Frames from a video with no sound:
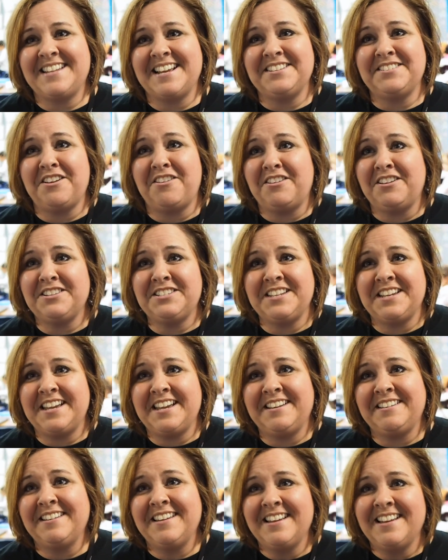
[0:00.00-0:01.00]

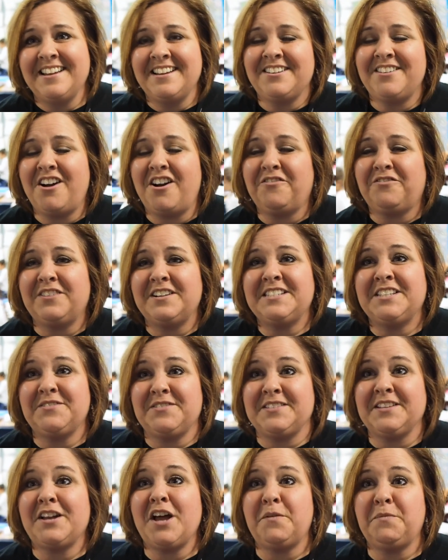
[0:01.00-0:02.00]
Technology Conference. It
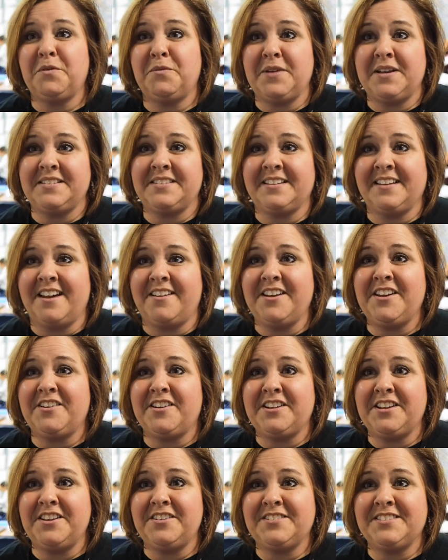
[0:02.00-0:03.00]
was a couple weeks ago here
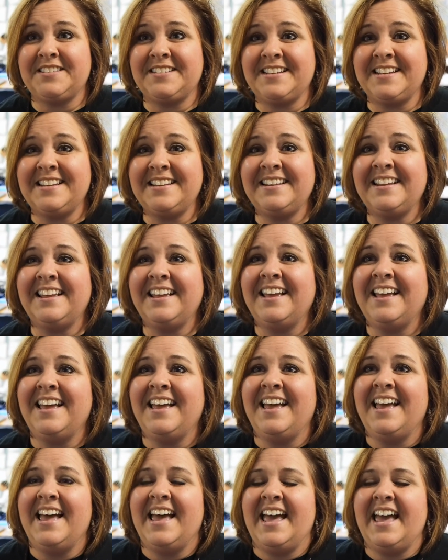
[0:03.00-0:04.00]
in Houston,
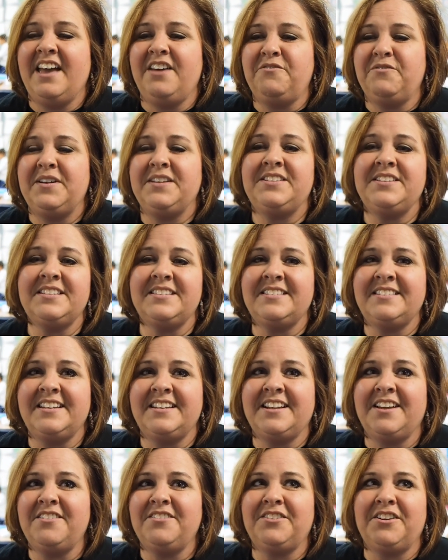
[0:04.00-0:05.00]
and we just you
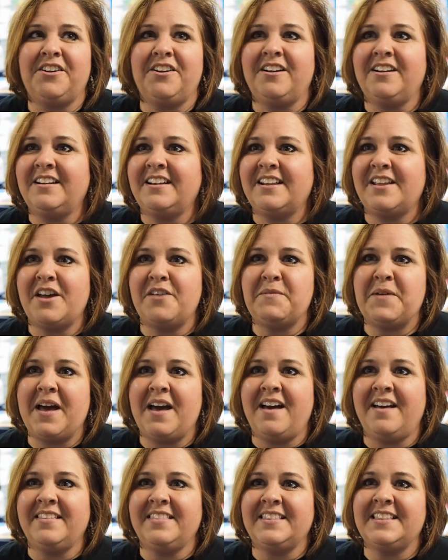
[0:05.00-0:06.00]
know learned
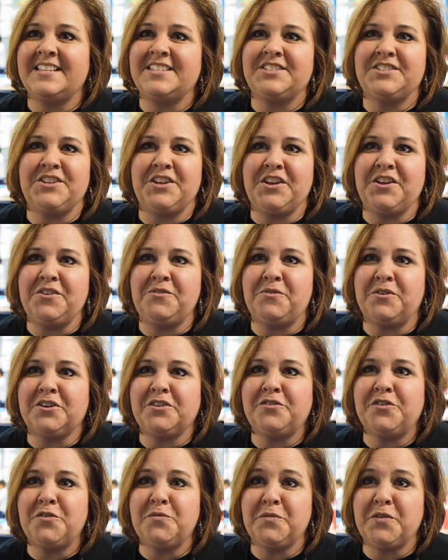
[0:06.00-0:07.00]
about this new
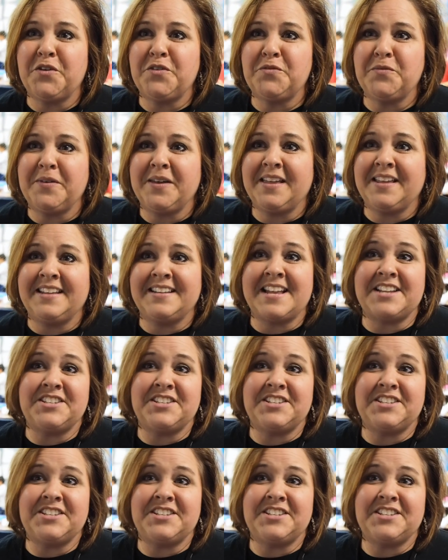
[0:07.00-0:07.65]
wonderful movement in